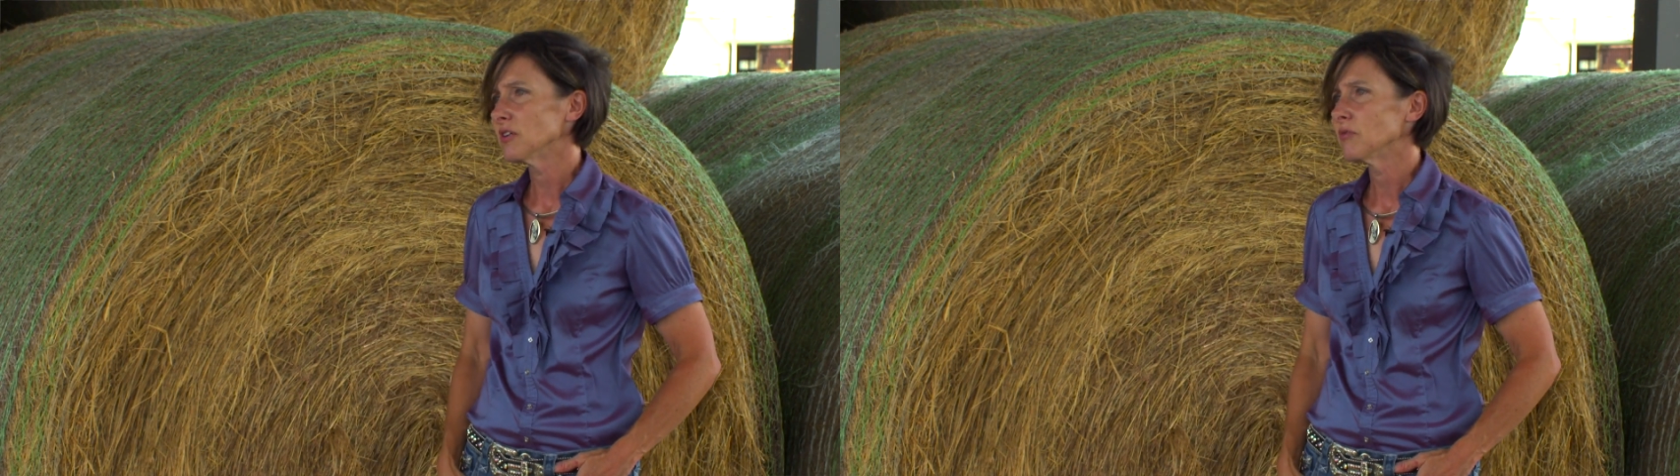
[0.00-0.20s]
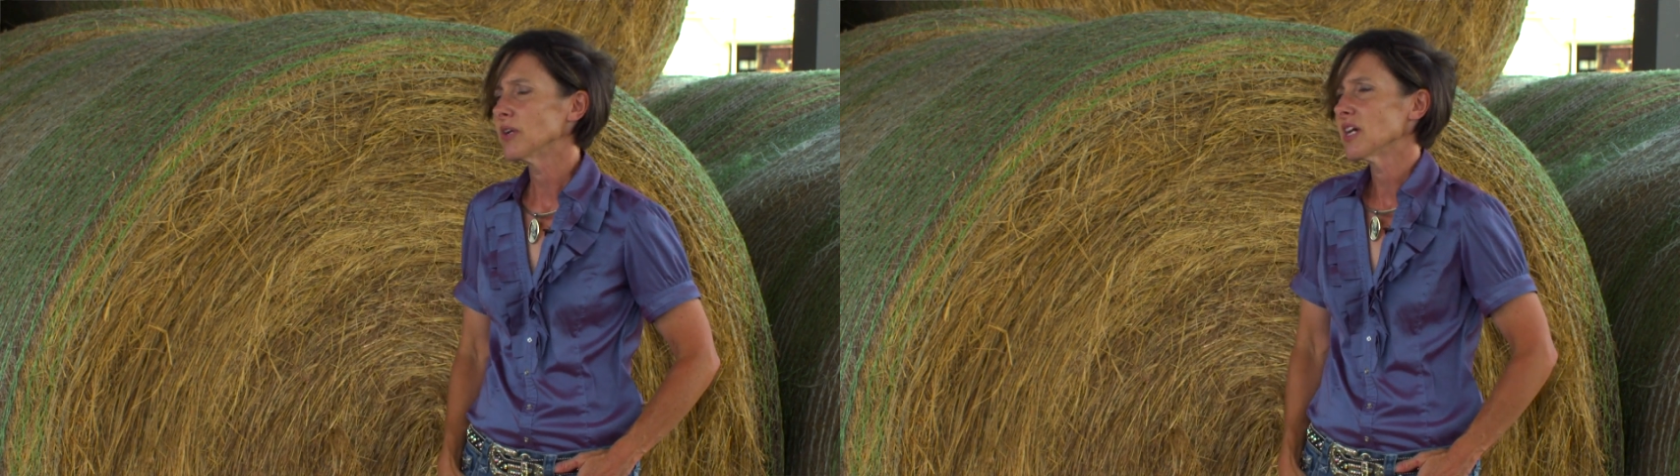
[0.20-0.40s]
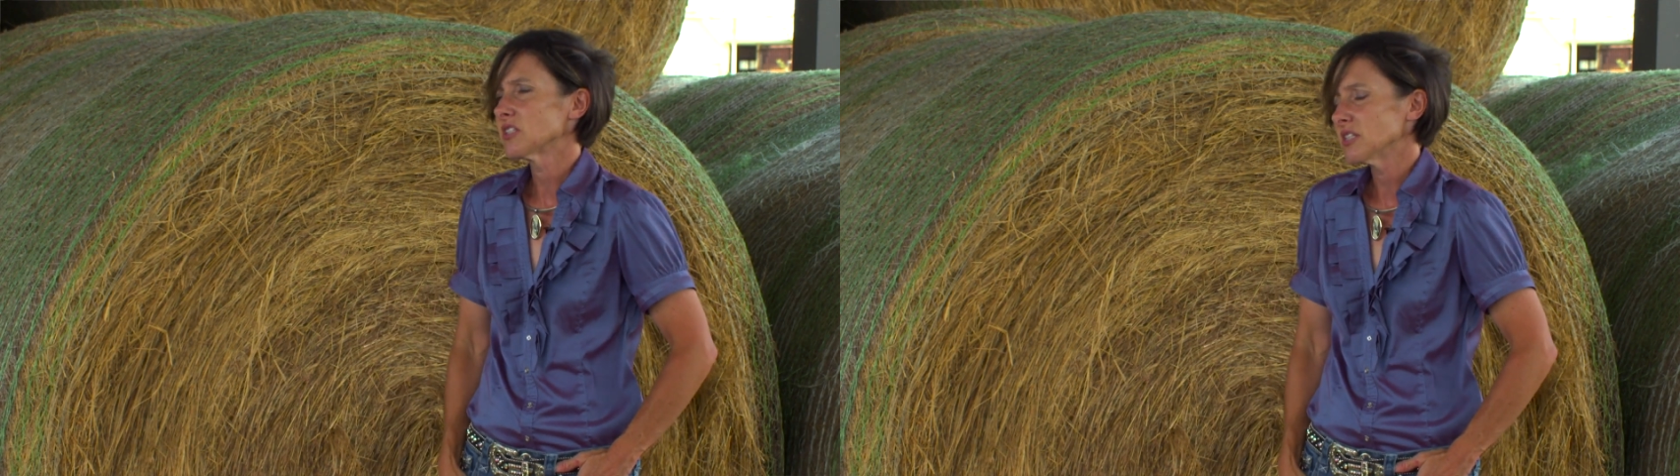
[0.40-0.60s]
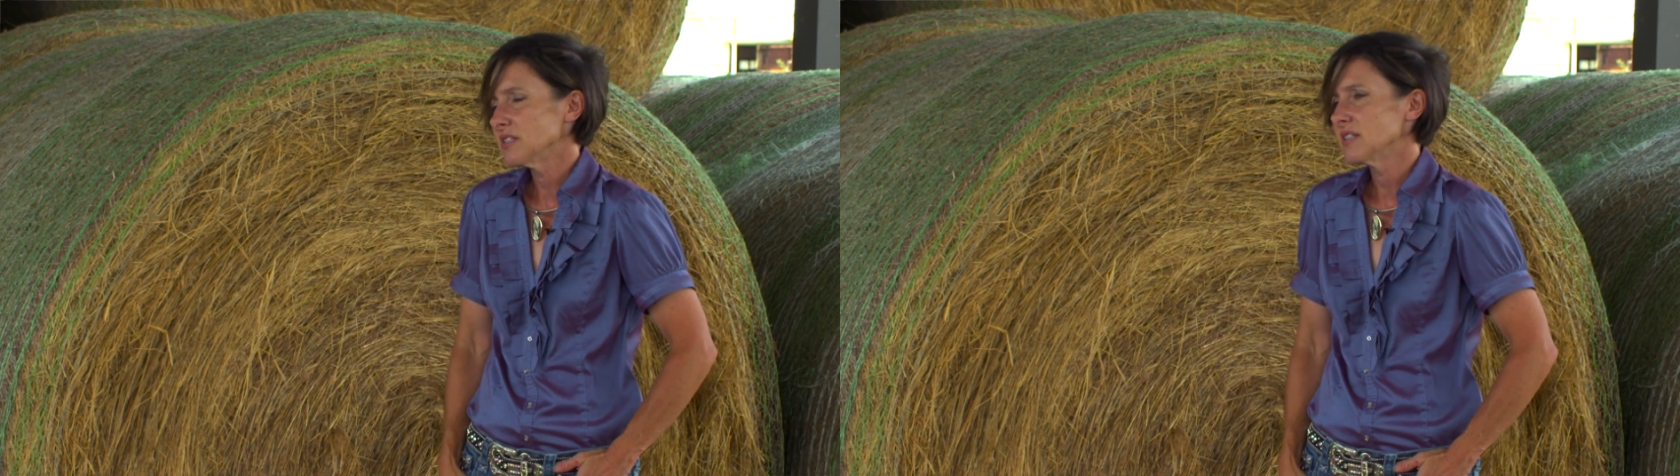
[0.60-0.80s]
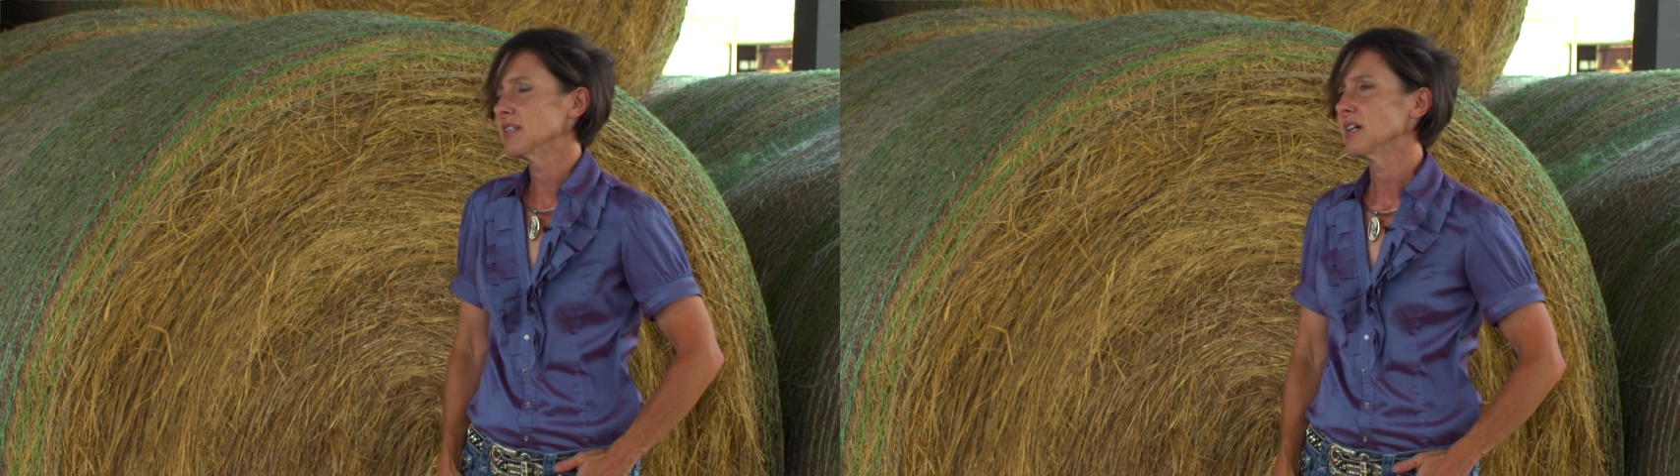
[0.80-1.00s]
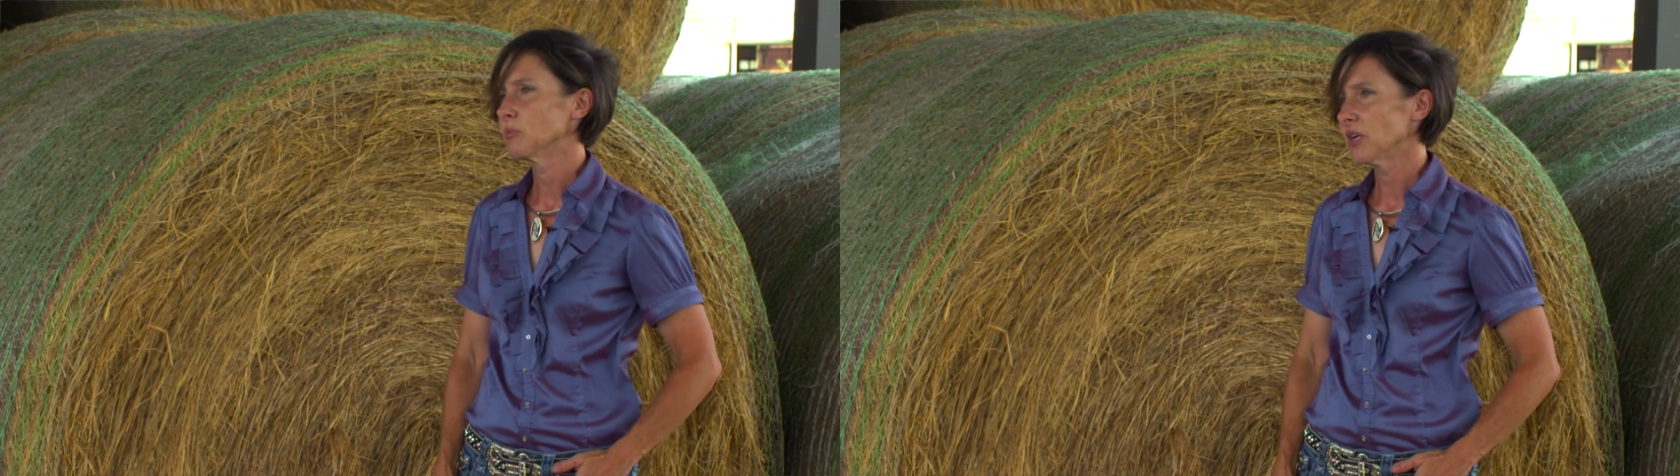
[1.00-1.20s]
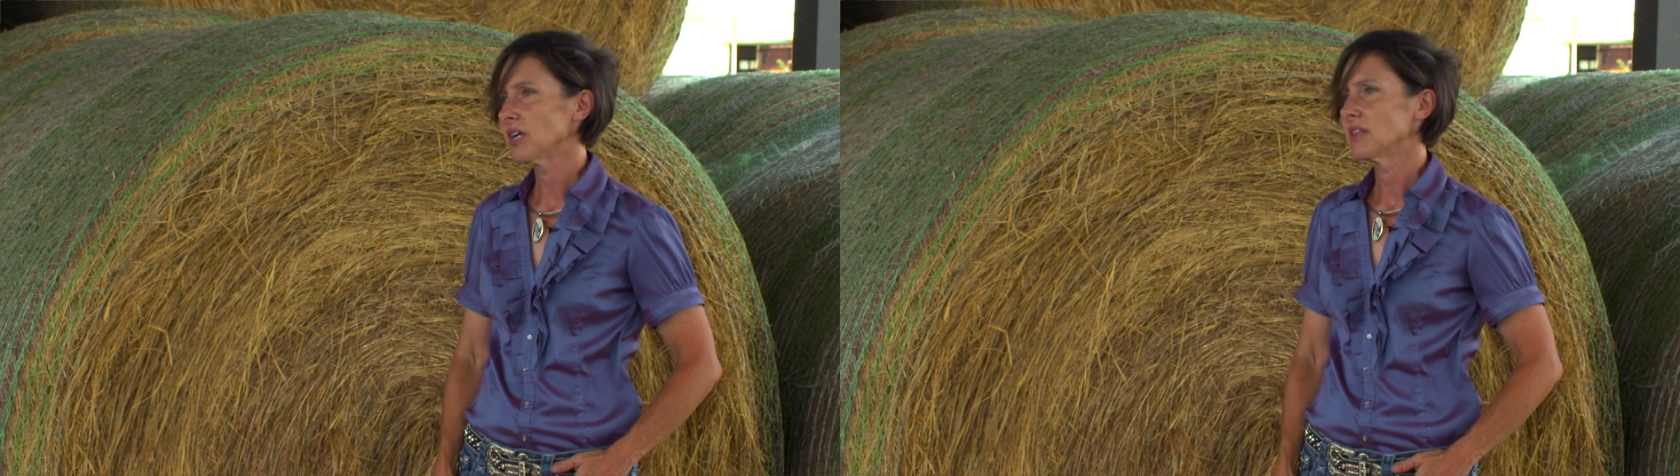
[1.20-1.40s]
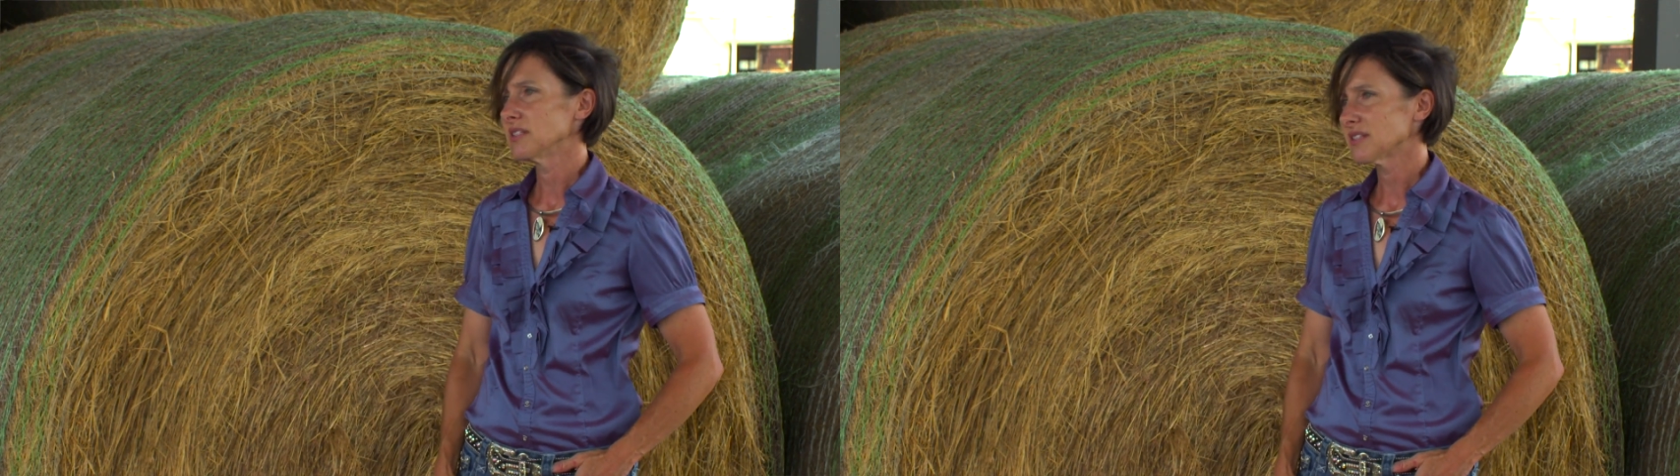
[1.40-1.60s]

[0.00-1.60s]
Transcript: if we actually see an outbreak of these